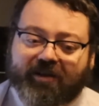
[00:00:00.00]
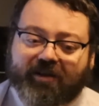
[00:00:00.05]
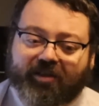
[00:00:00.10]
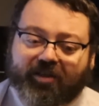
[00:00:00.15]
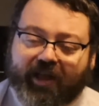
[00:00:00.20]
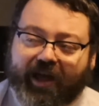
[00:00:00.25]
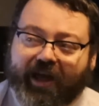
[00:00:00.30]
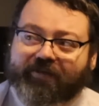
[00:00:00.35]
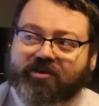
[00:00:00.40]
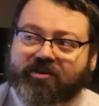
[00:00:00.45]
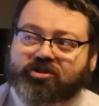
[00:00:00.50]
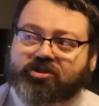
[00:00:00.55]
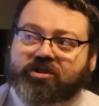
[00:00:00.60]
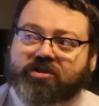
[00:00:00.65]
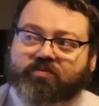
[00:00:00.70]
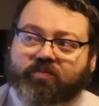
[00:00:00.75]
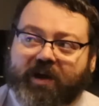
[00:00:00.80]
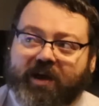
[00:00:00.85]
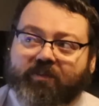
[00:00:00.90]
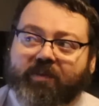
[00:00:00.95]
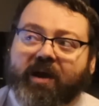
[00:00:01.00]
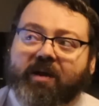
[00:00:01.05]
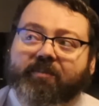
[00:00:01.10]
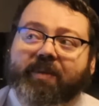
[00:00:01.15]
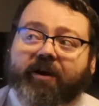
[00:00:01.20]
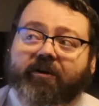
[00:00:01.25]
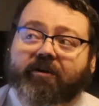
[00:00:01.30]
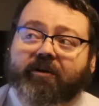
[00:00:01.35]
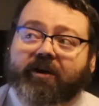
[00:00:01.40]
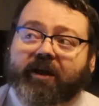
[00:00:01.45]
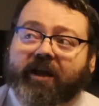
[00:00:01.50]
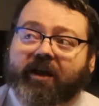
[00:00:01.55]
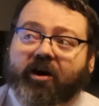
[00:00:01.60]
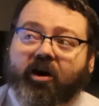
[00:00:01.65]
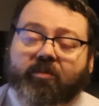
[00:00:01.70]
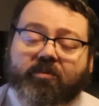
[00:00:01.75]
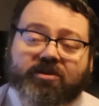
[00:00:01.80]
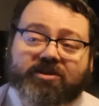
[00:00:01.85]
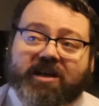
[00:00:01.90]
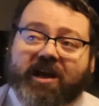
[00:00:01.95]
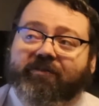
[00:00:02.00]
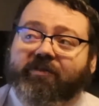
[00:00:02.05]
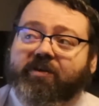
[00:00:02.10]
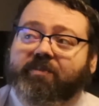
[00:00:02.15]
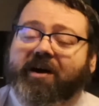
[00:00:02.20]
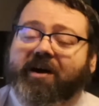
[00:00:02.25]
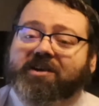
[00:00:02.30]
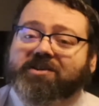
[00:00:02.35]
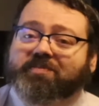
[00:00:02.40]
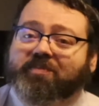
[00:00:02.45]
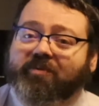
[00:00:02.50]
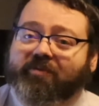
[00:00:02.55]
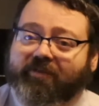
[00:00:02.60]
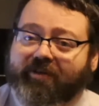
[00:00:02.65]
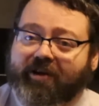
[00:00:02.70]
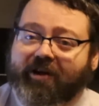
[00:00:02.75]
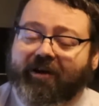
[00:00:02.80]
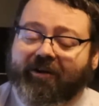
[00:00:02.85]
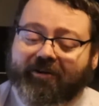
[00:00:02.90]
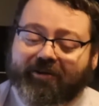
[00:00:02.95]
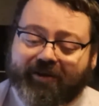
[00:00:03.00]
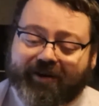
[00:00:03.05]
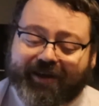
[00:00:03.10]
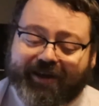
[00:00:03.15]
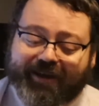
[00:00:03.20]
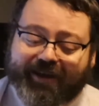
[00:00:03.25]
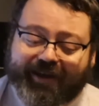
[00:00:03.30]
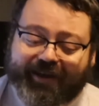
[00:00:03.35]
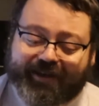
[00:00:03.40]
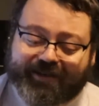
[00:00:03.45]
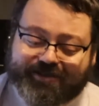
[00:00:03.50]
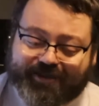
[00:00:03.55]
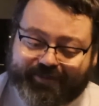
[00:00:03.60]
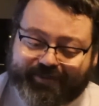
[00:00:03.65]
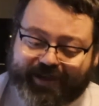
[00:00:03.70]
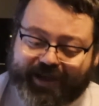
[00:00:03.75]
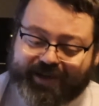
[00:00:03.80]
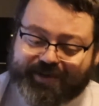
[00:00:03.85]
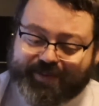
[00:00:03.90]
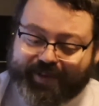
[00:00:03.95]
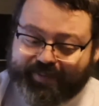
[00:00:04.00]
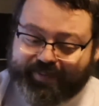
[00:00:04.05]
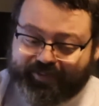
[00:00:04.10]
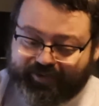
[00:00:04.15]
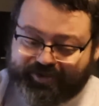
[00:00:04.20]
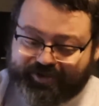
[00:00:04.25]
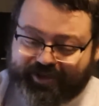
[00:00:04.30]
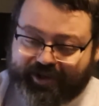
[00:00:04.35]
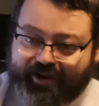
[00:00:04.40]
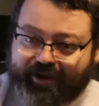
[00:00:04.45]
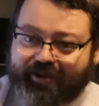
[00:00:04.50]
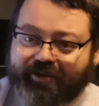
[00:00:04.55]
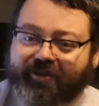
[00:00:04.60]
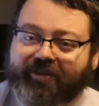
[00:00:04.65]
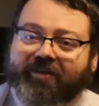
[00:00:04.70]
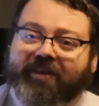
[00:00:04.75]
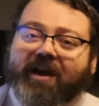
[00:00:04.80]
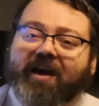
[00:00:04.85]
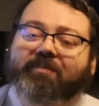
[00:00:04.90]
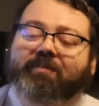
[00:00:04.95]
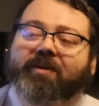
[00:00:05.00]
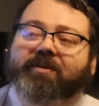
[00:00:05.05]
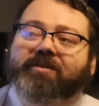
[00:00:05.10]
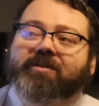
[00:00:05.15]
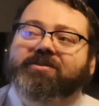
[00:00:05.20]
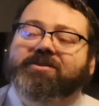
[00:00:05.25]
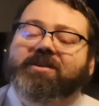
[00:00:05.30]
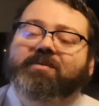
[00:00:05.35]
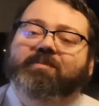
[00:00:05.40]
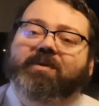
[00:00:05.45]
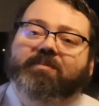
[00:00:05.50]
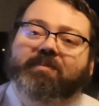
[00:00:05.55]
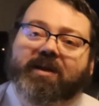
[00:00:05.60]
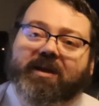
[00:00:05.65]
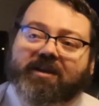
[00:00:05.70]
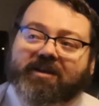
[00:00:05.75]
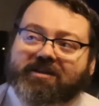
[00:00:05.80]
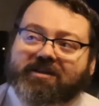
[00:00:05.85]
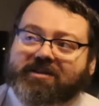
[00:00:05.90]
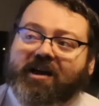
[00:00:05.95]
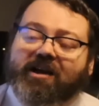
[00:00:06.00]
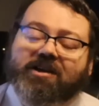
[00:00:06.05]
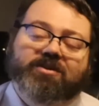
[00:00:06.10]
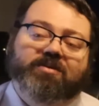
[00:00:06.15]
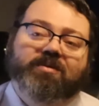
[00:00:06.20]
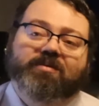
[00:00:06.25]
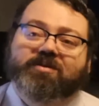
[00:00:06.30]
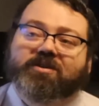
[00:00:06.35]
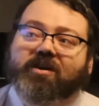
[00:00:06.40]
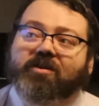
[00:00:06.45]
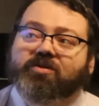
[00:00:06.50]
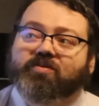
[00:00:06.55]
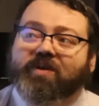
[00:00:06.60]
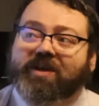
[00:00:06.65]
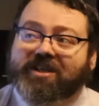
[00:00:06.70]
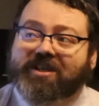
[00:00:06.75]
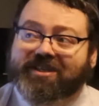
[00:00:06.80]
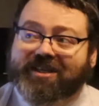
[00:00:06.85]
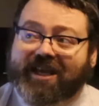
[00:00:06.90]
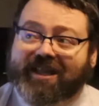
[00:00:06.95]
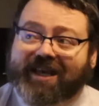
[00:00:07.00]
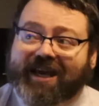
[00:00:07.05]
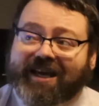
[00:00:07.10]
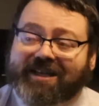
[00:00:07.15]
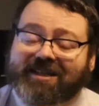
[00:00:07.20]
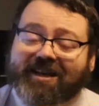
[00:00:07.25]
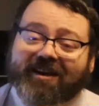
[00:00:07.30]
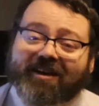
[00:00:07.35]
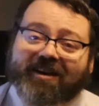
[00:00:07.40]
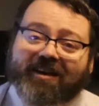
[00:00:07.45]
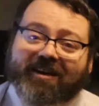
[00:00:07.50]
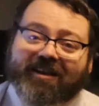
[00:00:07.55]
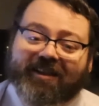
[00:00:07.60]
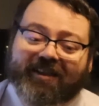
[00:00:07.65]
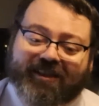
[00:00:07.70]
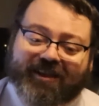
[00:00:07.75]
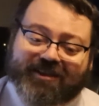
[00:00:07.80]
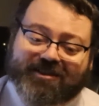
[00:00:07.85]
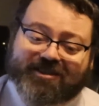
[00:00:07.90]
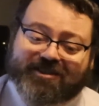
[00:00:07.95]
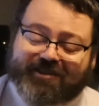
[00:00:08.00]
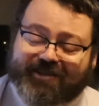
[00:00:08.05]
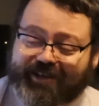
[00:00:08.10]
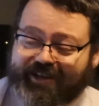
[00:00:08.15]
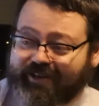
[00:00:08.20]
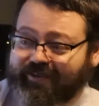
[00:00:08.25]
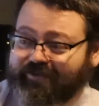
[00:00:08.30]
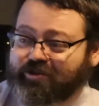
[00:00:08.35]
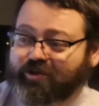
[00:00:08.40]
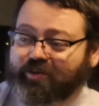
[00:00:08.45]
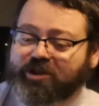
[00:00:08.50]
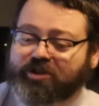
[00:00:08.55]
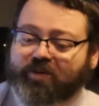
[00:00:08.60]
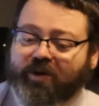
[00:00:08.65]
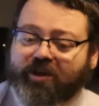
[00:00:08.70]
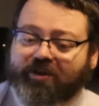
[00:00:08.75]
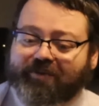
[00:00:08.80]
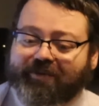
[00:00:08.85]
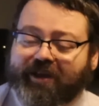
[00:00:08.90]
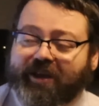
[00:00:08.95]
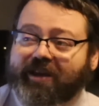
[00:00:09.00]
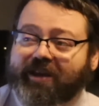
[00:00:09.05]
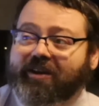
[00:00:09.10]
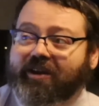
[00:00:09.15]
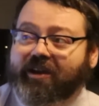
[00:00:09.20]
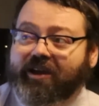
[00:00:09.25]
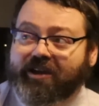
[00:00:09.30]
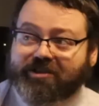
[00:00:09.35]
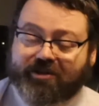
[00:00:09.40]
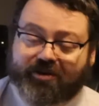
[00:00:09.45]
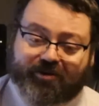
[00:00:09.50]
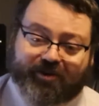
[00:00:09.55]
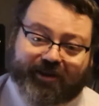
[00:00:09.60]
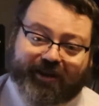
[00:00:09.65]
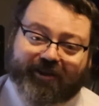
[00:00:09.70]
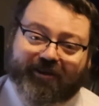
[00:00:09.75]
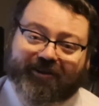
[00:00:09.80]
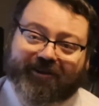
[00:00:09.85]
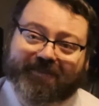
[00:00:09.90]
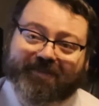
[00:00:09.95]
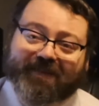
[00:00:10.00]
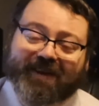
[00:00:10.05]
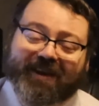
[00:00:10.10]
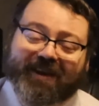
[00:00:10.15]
Life is just way, way better in almost every possible regard. Sometimes people will say other than that, but they're simply being dishonest with themselves when they say that. This end of 2023 is a good year.